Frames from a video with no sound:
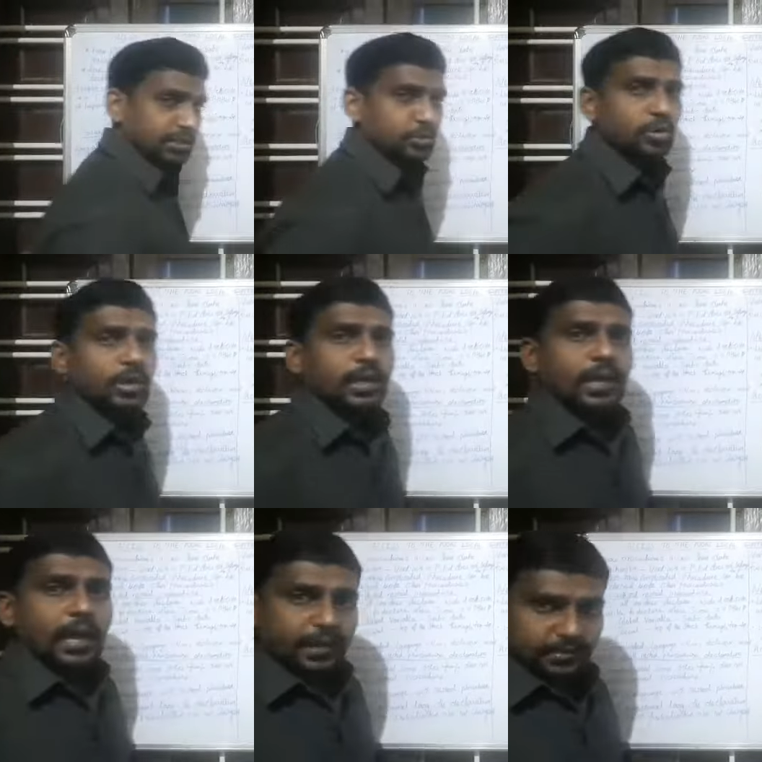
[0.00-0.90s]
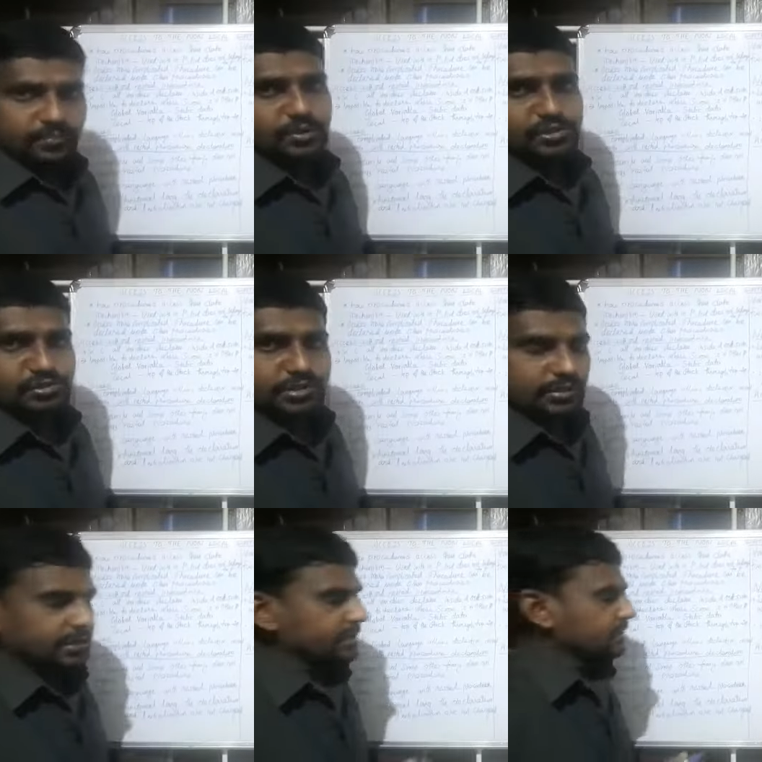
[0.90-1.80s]
to another procedure.
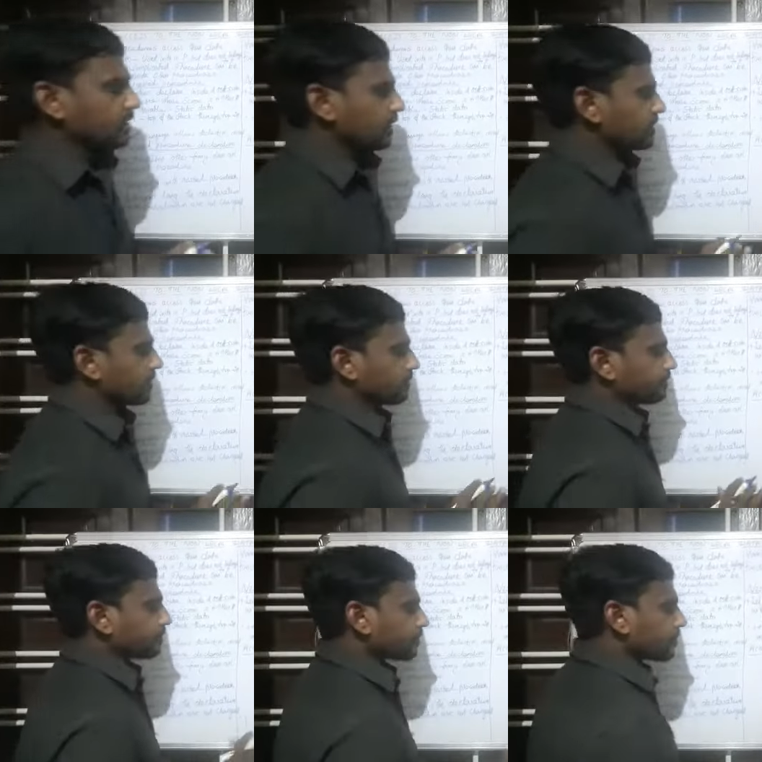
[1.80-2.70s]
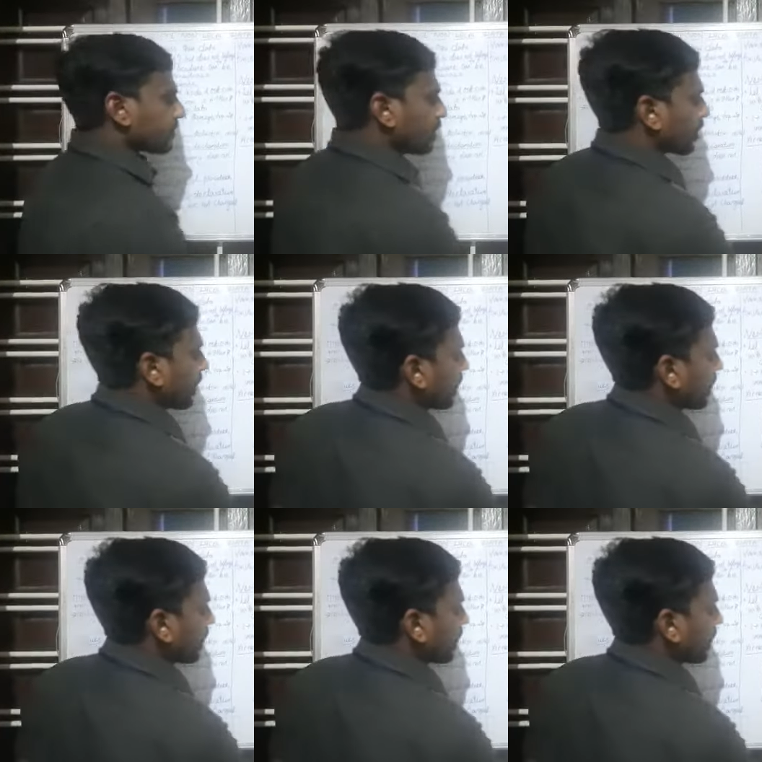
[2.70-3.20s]
That is the concept. Okay,